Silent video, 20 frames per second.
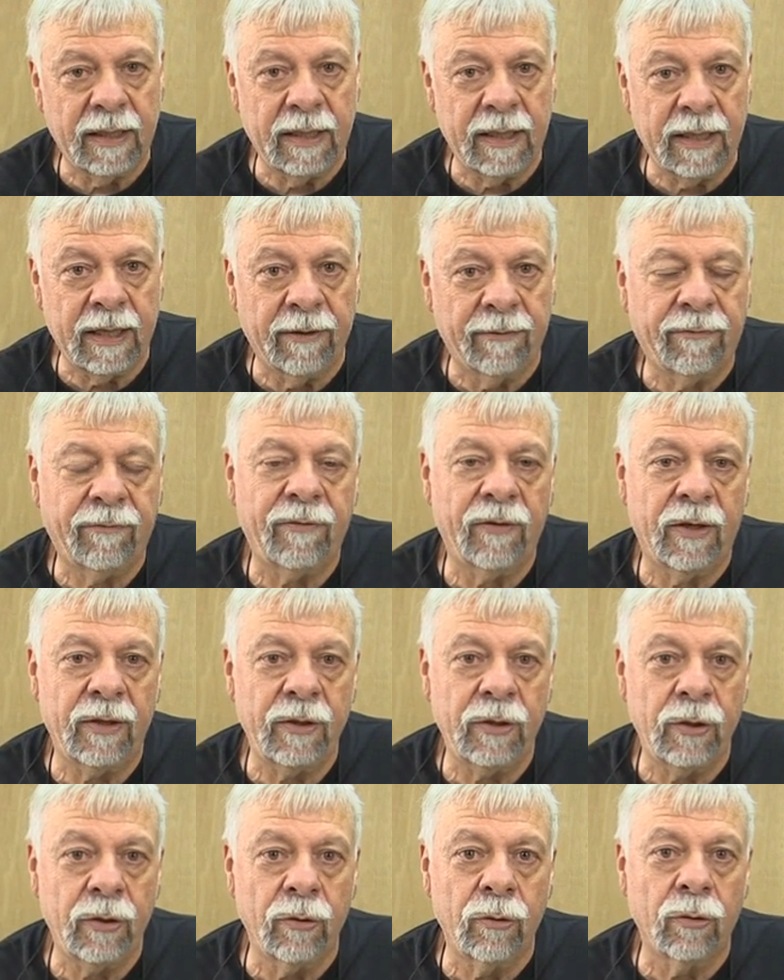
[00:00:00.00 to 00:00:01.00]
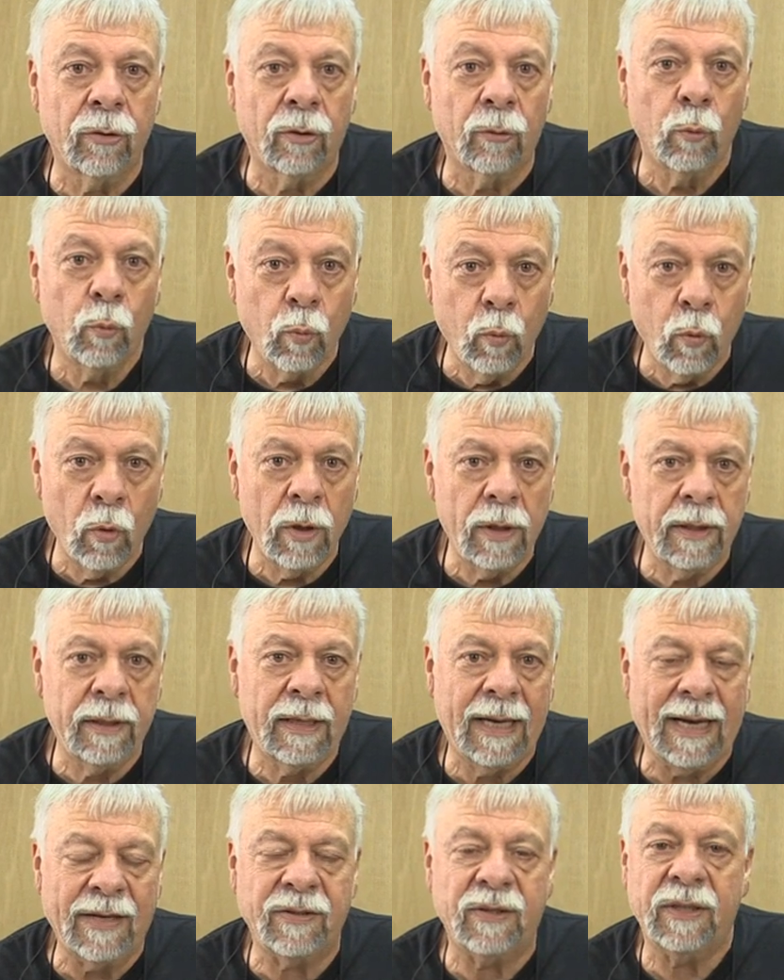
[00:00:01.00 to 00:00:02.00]
if your
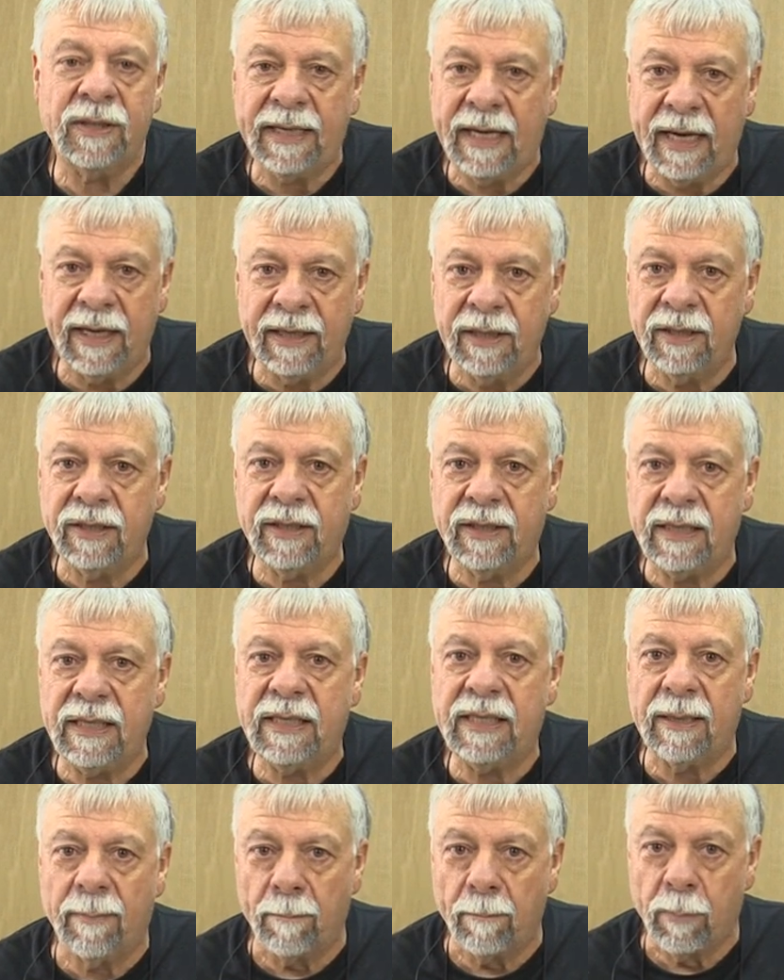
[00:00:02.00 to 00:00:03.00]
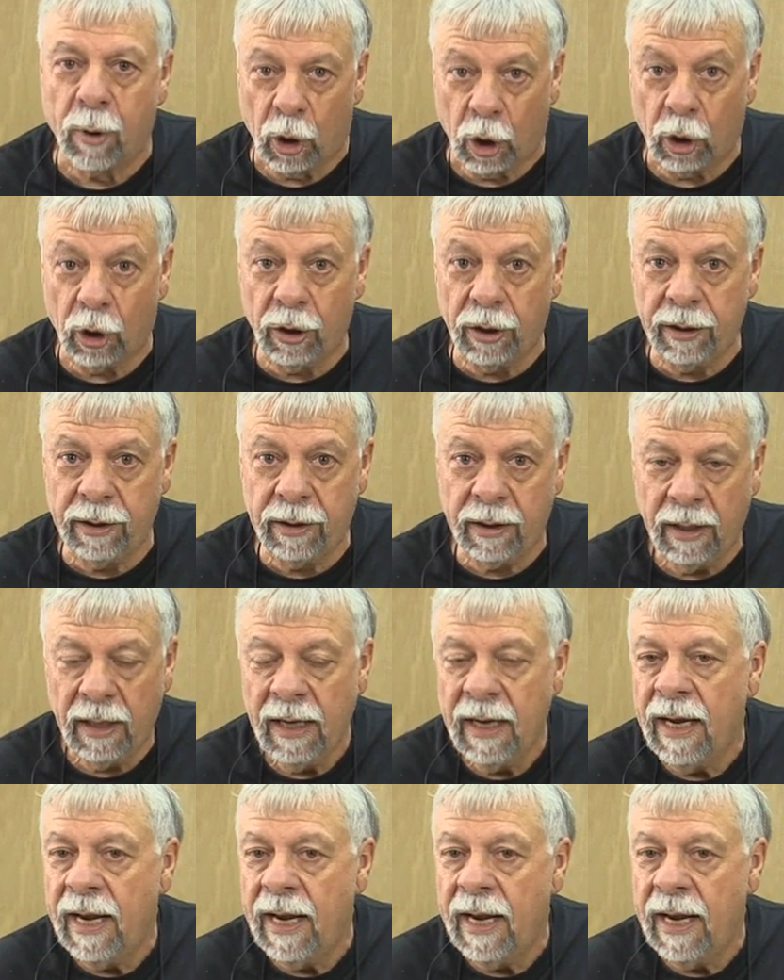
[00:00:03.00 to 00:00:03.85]
wood has a tendency to burn